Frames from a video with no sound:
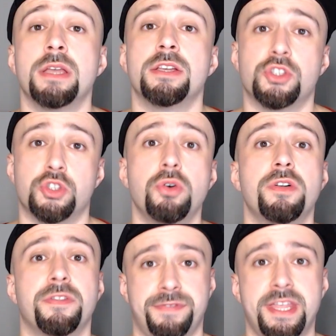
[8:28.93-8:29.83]

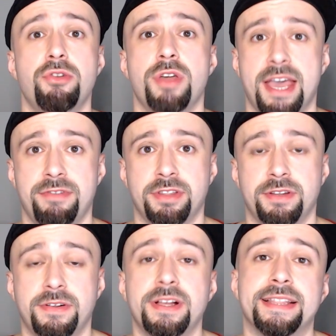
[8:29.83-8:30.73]
So there you have it.
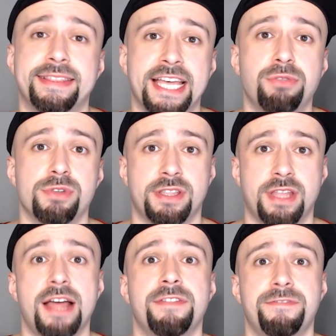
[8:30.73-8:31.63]
That was an
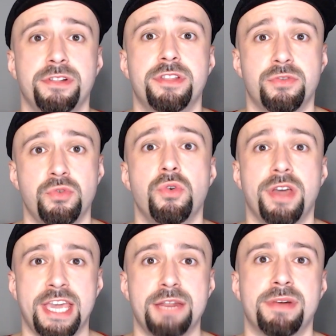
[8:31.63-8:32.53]
unfiltered
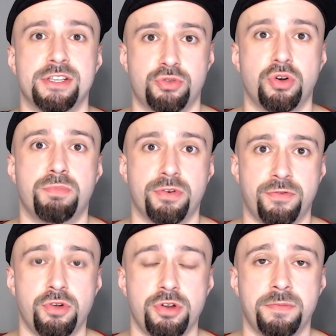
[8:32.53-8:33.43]
view in my stock
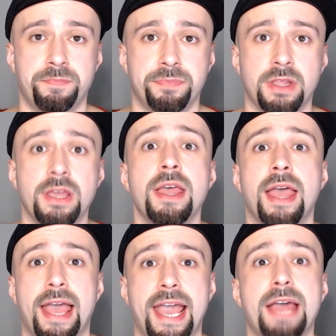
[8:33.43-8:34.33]
portfolio
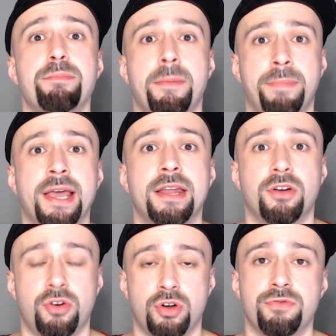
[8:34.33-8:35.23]
and my plan
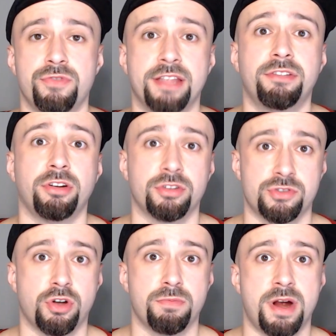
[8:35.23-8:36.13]
on re-entering the
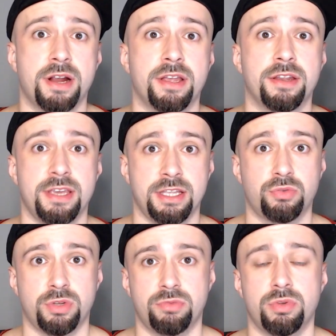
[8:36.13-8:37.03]
stock market in
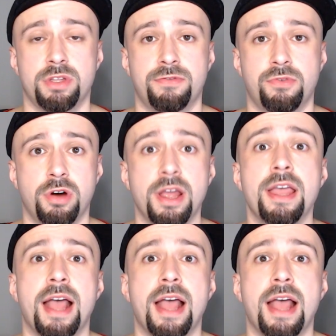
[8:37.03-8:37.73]
2024